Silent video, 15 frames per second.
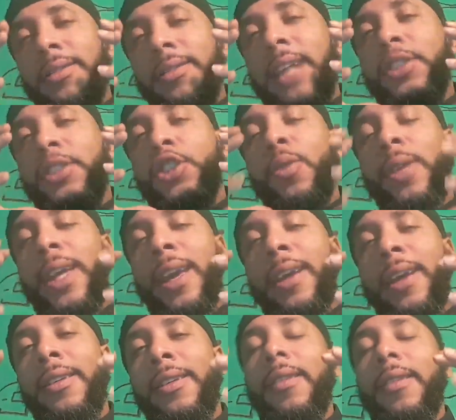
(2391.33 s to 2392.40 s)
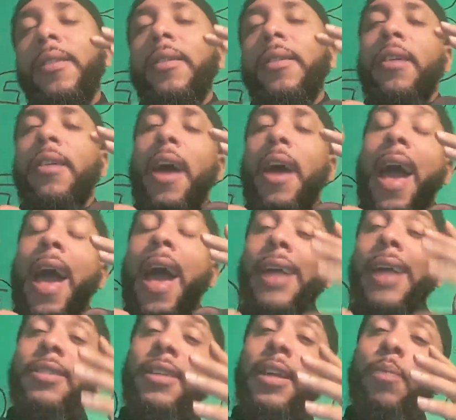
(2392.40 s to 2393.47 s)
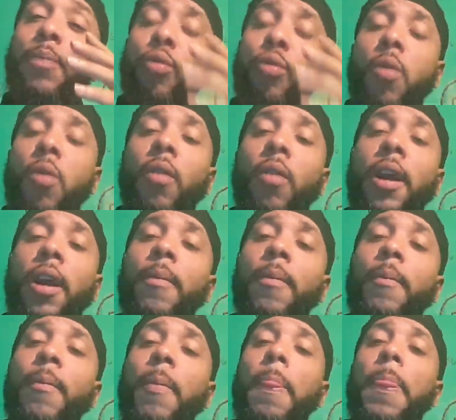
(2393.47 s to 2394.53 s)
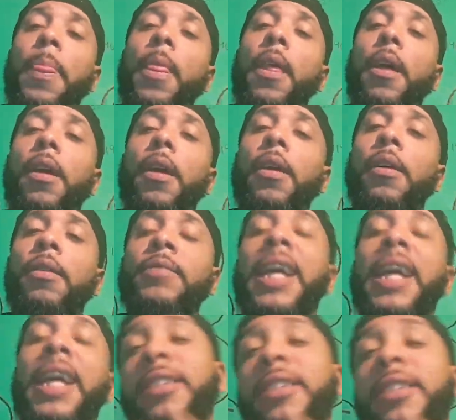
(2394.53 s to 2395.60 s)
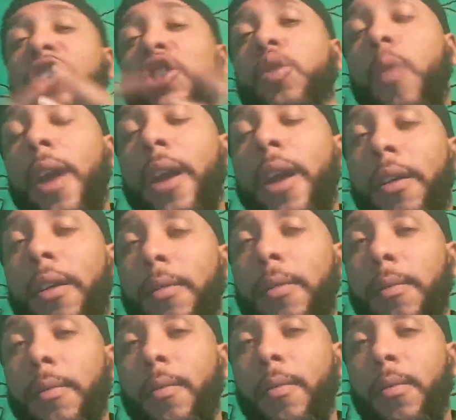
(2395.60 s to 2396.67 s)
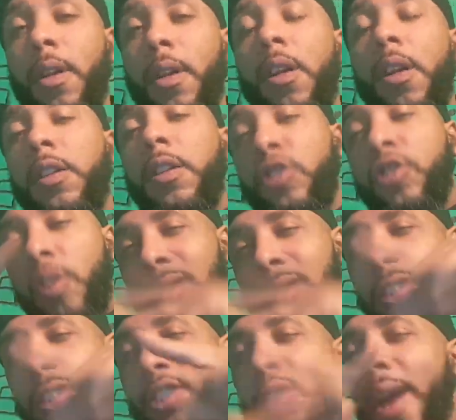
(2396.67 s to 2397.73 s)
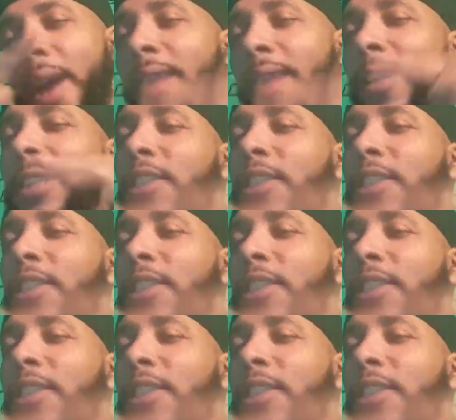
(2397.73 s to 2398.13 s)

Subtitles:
that you can actually programmed. That's the square. So when the square is